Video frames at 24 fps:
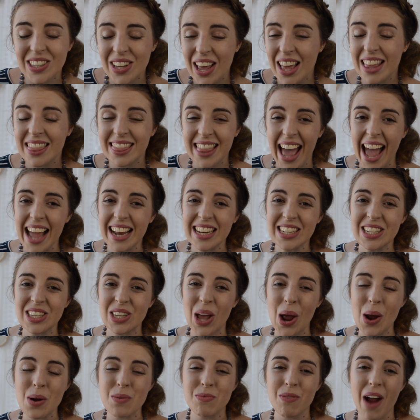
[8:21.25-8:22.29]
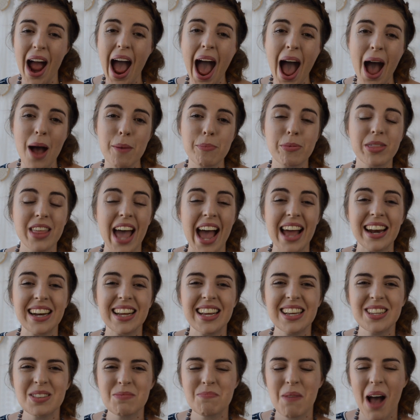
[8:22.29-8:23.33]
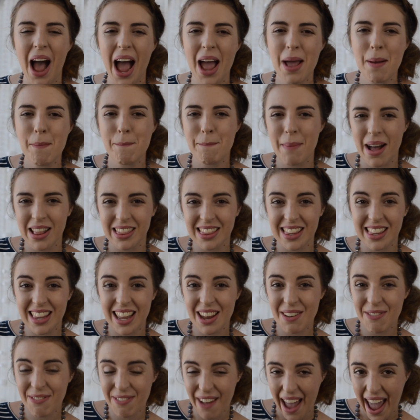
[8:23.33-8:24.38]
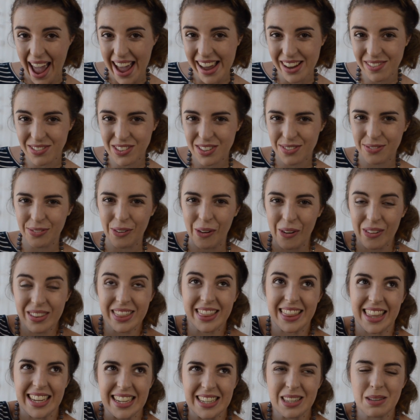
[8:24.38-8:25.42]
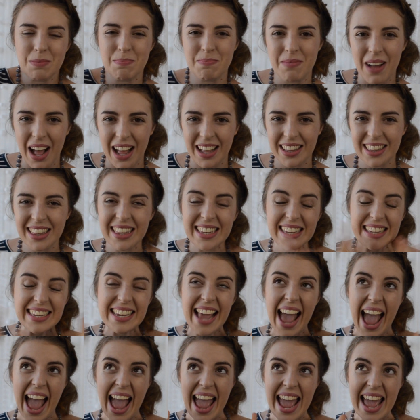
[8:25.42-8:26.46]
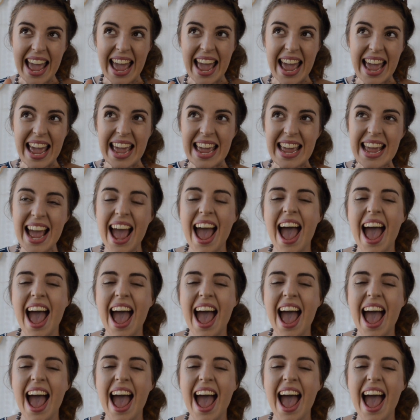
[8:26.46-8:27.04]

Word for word: So that is a wrap. That is my monthly faves for this month. Yay!